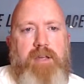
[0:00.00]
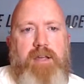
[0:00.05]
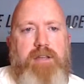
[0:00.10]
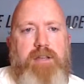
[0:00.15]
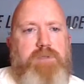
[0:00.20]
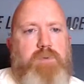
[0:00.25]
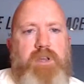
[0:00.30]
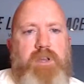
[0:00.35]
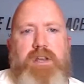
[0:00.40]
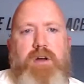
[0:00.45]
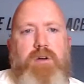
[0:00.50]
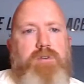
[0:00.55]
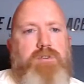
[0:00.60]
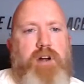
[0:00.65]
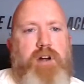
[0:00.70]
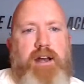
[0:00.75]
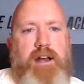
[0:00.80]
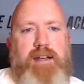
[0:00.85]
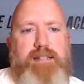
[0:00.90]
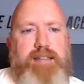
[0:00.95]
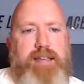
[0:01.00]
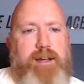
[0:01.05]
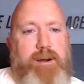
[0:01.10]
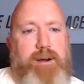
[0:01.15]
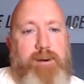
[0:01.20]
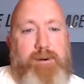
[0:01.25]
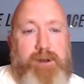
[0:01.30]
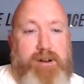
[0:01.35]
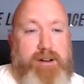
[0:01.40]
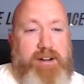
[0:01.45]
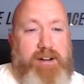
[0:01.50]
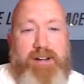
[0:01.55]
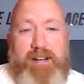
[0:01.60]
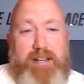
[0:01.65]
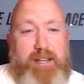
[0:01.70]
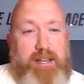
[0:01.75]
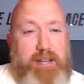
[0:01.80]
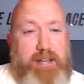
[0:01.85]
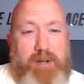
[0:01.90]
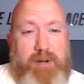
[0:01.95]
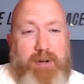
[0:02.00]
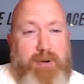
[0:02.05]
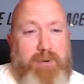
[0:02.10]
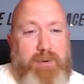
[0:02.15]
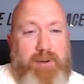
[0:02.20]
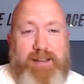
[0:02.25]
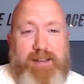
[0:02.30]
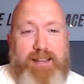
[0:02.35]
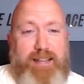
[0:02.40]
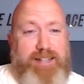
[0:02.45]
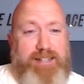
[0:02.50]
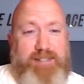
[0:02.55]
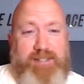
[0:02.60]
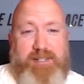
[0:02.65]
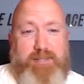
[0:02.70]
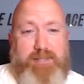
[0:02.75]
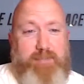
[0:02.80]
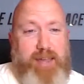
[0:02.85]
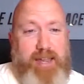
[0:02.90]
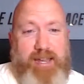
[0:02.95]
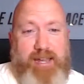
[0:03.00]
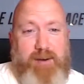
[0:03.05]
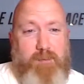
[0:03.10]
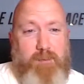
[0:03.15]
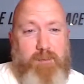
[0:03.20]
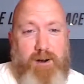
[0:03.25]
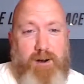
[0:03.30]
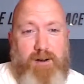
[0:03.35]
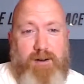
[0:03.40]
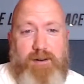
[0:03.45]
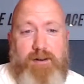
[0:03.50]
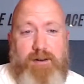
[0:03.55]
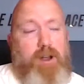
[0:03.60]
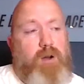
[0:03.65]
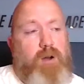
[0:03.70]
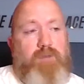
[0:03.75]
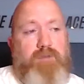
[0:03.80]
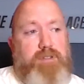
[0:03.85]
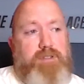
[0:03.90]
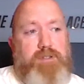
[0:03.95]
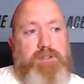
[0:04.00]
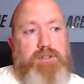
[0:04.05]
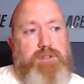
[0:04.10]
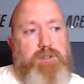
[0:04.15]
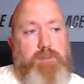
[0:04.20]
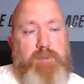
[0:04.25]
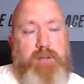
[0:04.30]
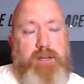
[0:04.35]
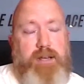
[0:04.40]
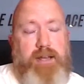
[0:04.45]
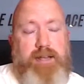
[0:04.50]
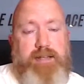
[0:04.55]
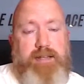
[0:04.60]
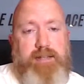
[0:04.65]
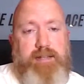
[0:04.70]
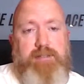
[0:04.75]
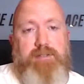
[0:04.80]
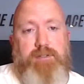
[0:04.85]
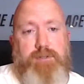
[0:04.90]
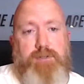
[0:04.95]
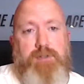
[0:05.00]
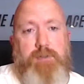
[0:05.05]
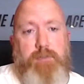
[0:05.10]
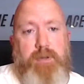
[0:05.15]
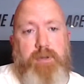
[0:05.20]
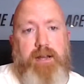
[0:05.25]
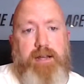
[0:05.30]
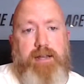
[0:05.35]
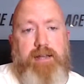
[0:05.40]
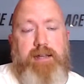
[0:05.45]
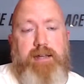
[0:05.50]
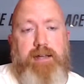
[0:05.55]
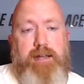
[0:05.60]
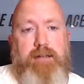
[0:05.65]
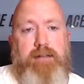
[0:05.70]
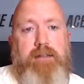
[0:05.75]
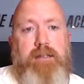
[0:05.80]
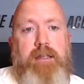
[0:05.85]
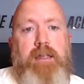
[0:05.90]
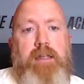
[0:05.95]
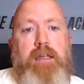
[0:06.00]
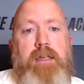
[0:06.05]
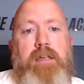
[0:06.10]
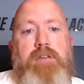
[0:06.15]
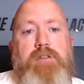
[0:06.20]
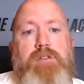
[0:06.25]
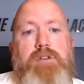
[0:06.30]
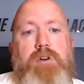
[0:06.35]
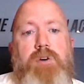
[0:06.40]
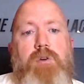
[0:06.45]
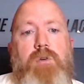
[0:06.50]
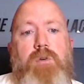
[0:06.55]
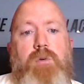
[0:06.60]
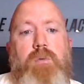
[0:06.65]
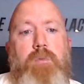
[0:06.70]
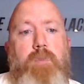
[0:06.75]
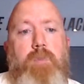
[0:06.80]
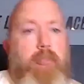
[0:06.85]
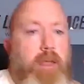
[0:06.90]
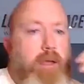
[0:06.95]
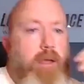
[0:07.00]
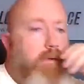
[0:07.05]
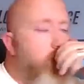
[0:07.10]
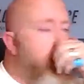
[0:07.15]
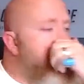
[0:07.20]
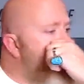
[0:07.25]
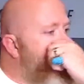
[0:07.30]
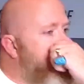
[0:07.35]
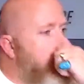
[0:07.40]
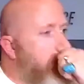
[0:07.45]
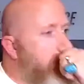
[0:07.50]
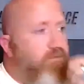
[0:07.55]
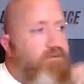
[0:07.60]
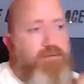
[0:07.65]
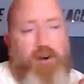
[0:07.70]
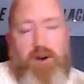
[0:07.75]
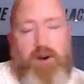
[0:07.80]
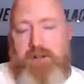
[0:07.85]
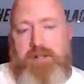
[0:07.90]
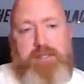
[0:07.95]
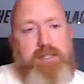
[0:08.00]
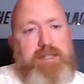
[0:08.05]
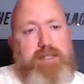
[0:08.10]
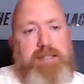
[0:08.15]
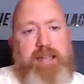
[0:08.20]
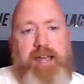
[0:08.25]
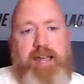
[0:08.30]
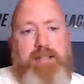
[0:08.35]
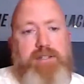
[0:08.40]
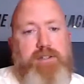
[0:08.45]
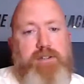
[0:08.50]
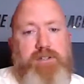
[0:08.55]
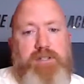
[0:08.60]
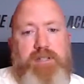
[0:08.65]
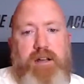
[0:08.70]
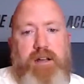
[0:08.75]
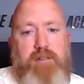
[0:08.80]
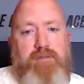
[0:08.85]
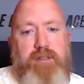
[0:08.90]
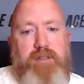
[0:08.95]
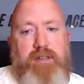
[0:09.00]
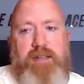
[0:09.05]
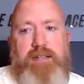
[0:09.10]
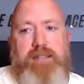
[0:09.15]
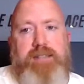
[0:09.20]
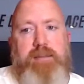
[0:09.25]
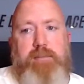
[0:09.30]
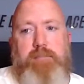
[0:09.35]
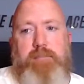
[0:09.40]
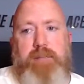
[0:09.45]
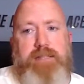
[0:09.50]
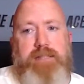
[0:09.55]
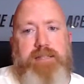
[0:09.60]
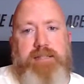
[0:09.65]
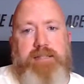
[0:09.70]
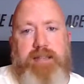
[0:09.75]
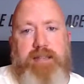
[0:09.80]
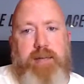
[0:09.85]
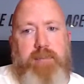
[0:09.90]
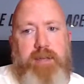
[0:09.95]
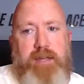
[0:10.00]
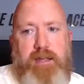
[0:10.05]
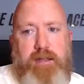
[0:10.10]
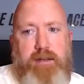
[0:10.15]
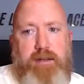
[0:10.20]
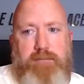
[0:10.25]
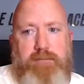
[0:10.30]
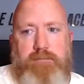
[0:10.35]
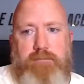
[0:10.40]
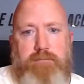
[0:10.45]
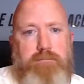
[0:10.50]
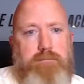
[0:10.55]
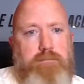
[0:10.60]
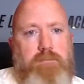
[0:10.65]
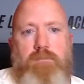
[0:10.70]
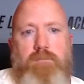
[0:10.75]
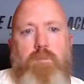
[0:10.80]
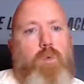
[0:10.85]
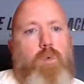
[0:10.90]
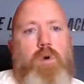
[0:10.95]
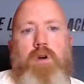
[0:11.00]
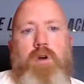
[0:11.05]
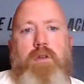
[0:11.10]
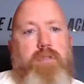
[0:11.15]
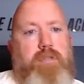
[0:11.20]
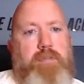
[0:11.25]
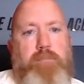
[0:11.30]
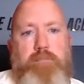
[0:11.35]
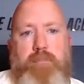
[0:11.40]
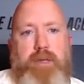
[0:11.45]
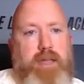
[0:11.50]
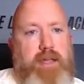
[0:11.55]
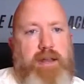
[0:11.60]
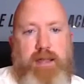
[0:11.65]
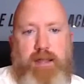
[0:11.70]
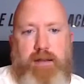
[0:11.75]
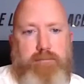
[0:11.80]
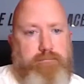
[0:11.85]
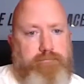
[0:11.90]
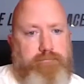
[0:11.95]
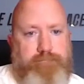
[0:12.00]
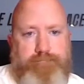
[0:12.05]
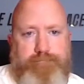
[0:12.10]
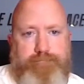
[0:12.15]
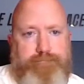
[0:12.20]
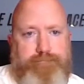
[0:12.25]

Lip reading: Because we don't try to say, oh, good you, and let's just make it work. No, if it's a stupid idea, it's a stupid idea. So first is ask yourself, is the business I'm in worth being in?